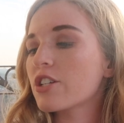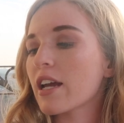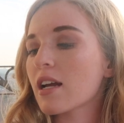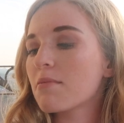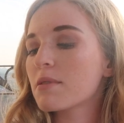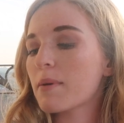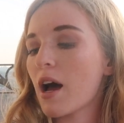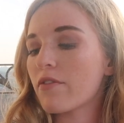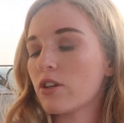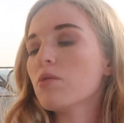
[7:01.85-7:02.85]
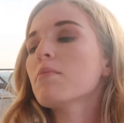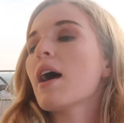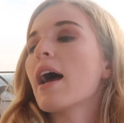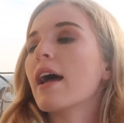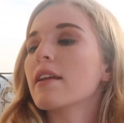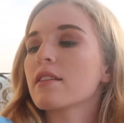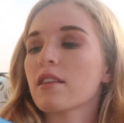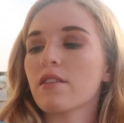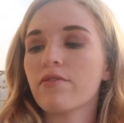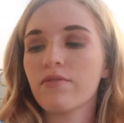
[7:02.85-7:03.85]
Jacobs perfume, and
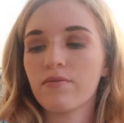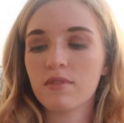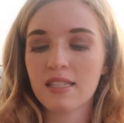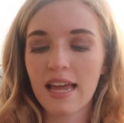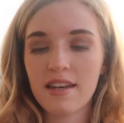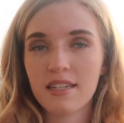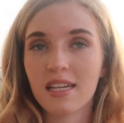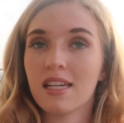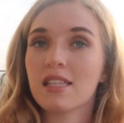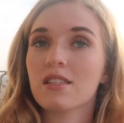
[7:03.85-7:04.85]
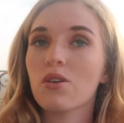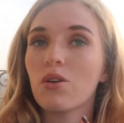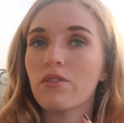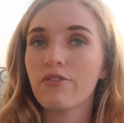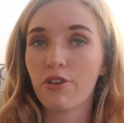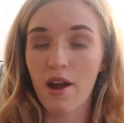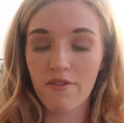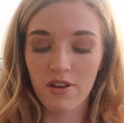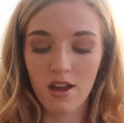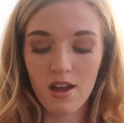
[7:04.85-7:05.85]
the scent is called
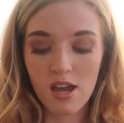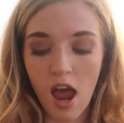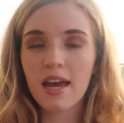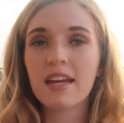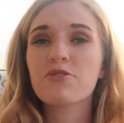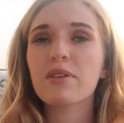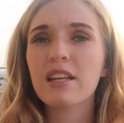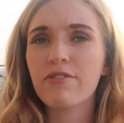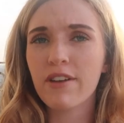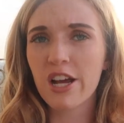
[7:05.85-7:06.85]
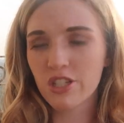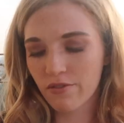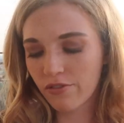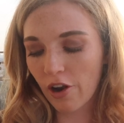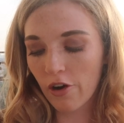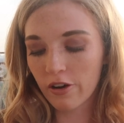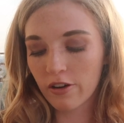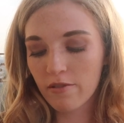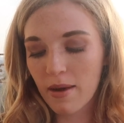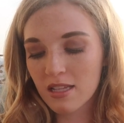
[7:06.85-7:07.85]
Forever. It's really fresh and
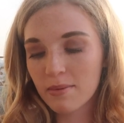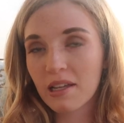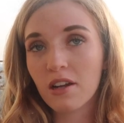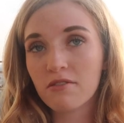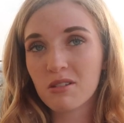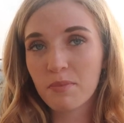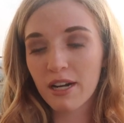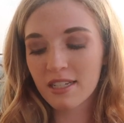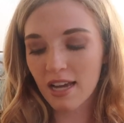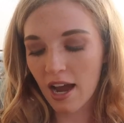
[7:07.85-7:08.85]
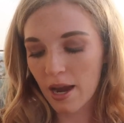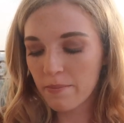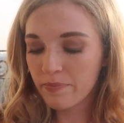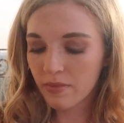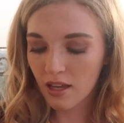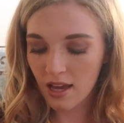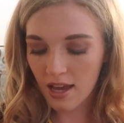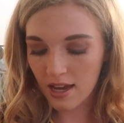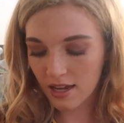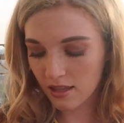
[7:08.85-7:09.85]
floral, it reminds me a lot of springtime,
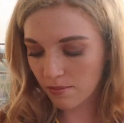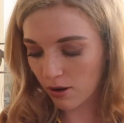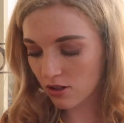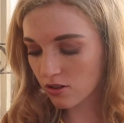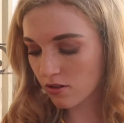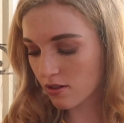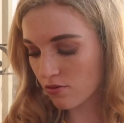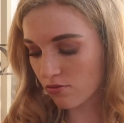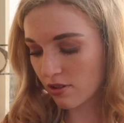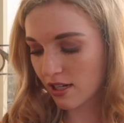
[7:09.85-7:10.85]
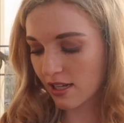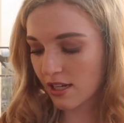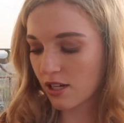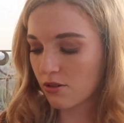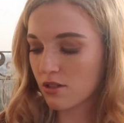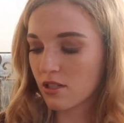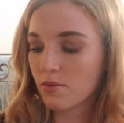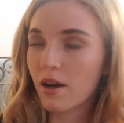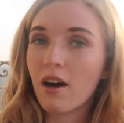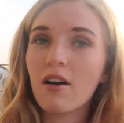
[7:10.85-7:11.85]
and the bottle is really cute
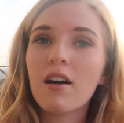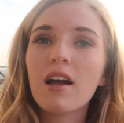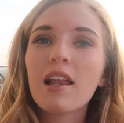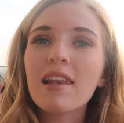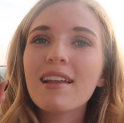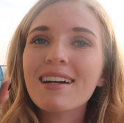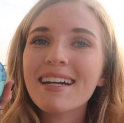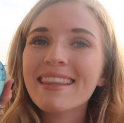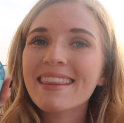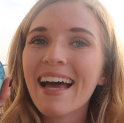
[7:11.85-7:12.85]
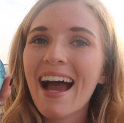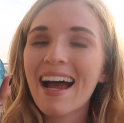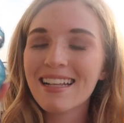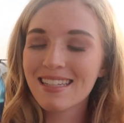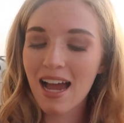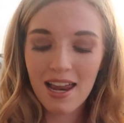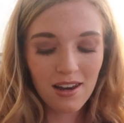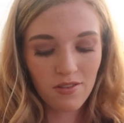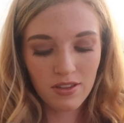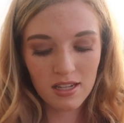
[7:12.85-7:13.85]
as well. Look at that! I
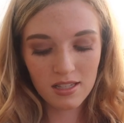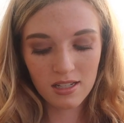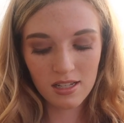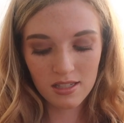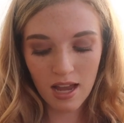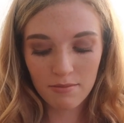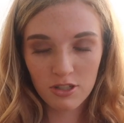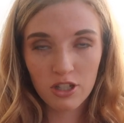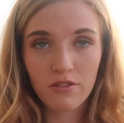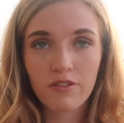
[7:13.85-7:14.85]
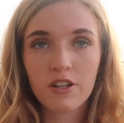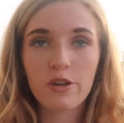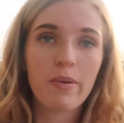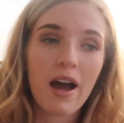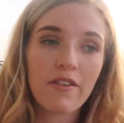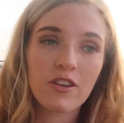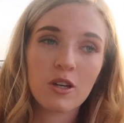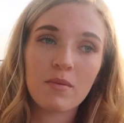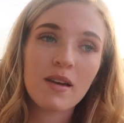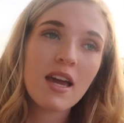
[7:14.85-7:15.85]
love this because I'm due for a new
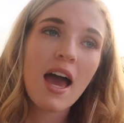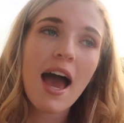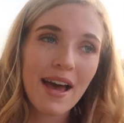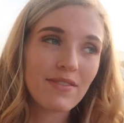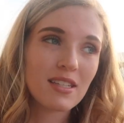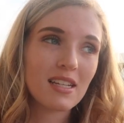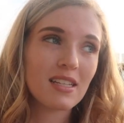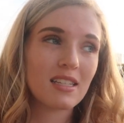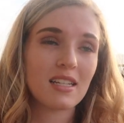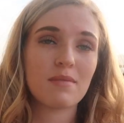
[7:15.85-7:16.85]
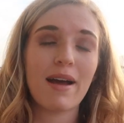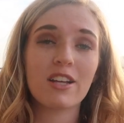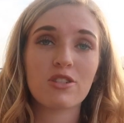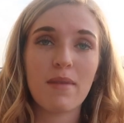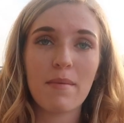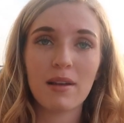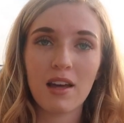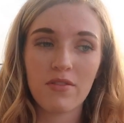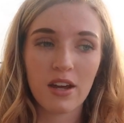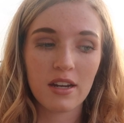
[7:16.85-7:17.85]
perfume ever since I smashed my
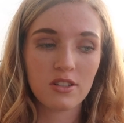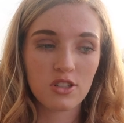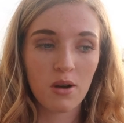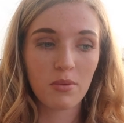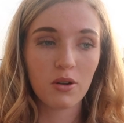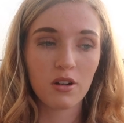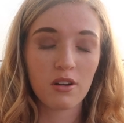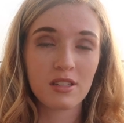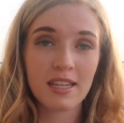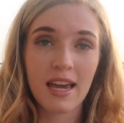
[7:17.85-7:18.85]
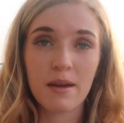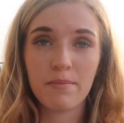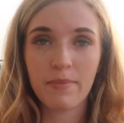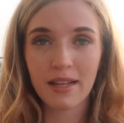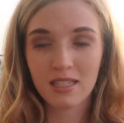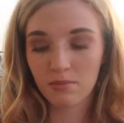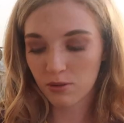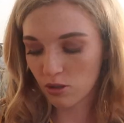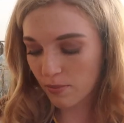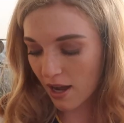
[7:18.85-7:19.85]
beloved Jean-Paul Gaultier Betty
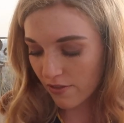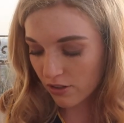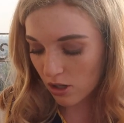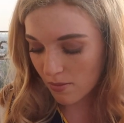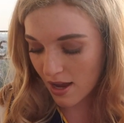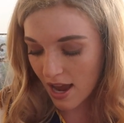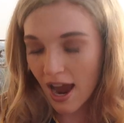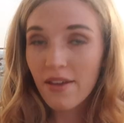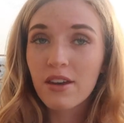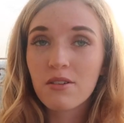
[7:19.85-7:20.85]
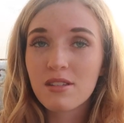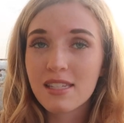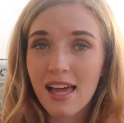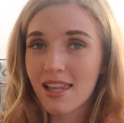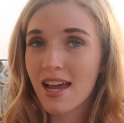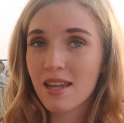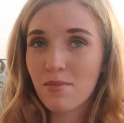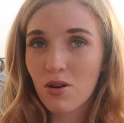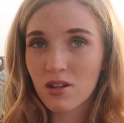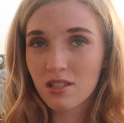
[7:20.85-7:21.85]
Boo perfume, and they don't sell it
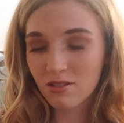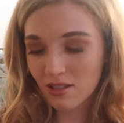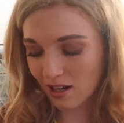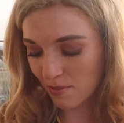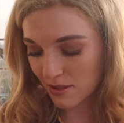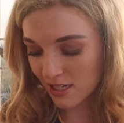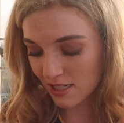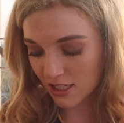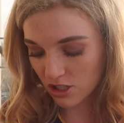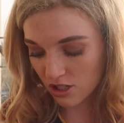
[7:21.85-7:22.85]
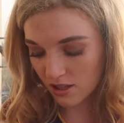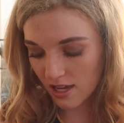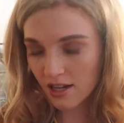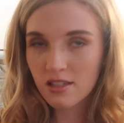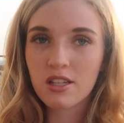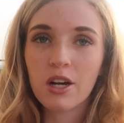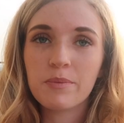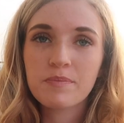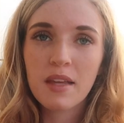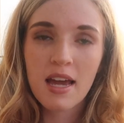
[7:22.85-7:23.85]
anymore because it was a limited edition thing, so
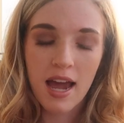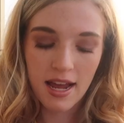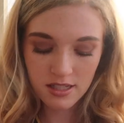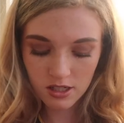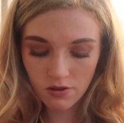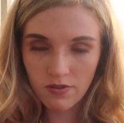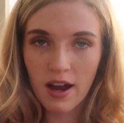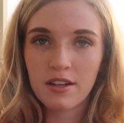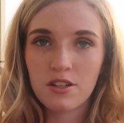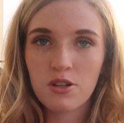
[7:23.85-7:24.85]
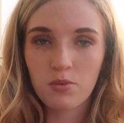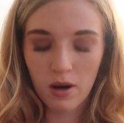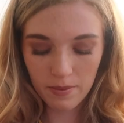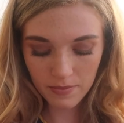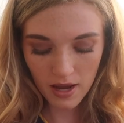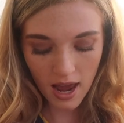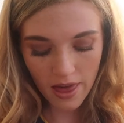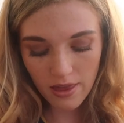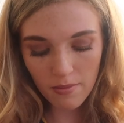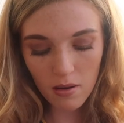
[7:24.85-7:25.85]
I had to go find a new one.
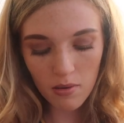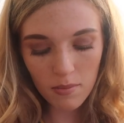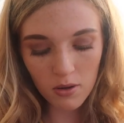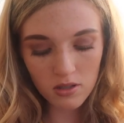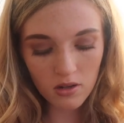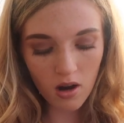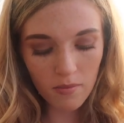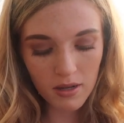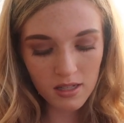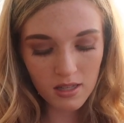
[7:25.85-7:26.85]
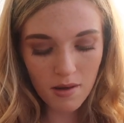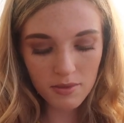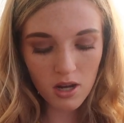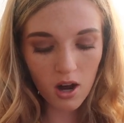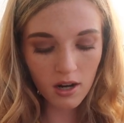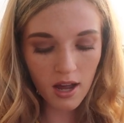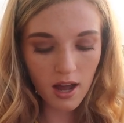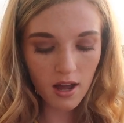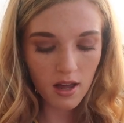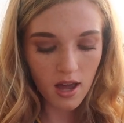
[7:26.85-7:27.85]
And then my mom also got me some
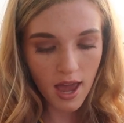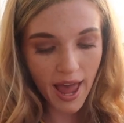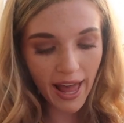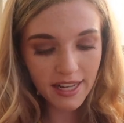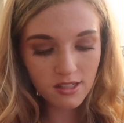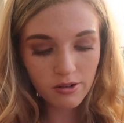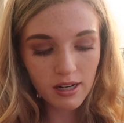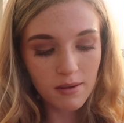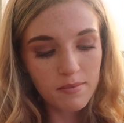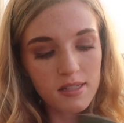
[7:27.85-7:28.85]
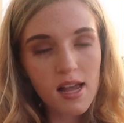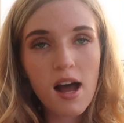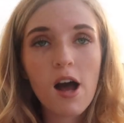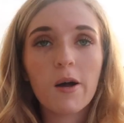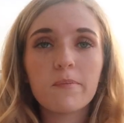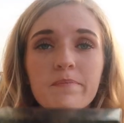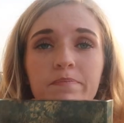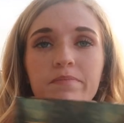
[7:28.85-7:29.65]
Taka hand creams. Um,